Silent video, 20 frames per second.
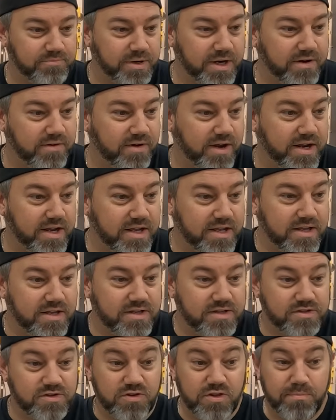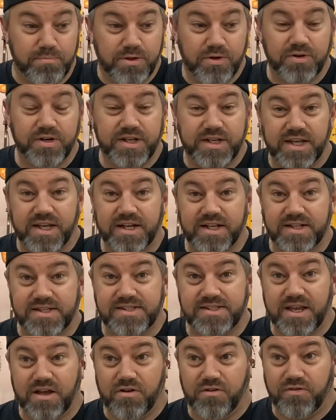But anyway, so the building kit
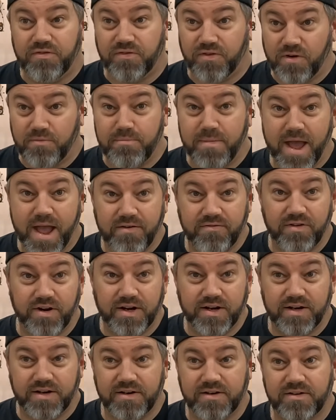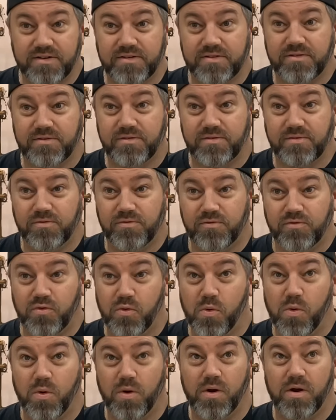itself from Maverick
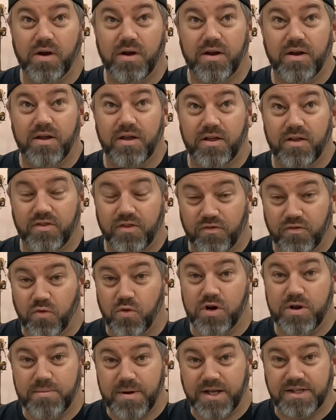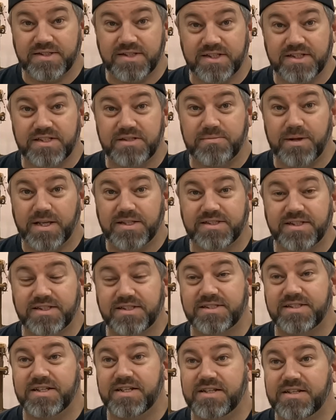for the 40 by 60 by
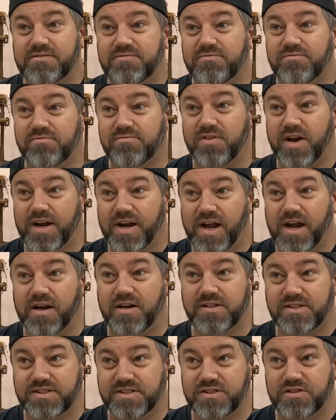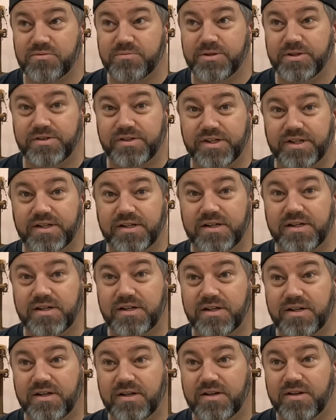16 red iron steel building
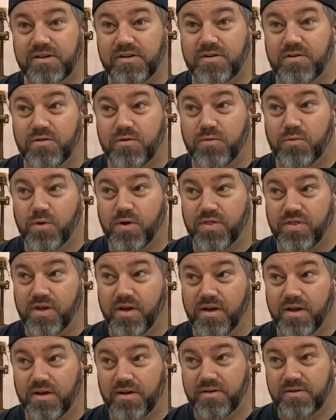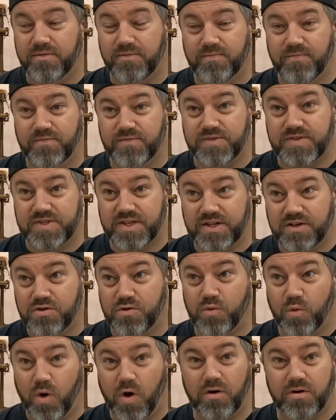with a
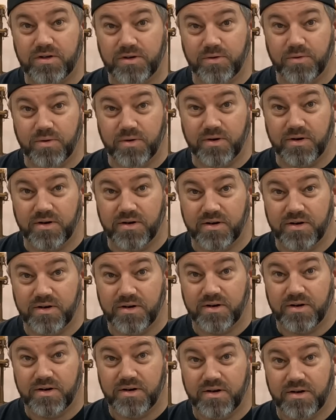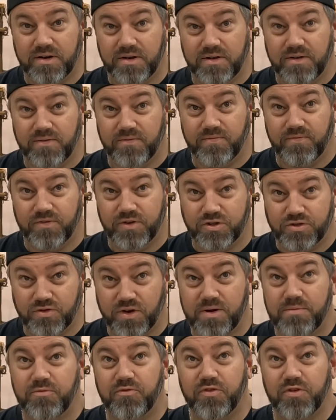single walk door, the
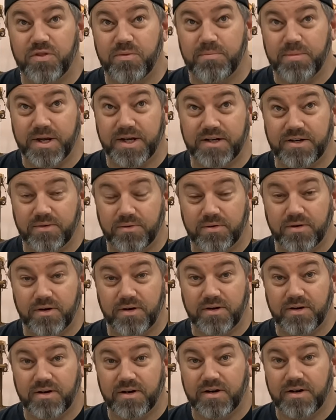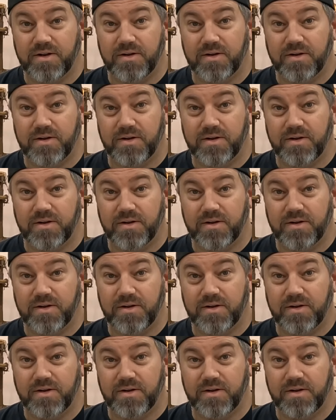trim for the big door,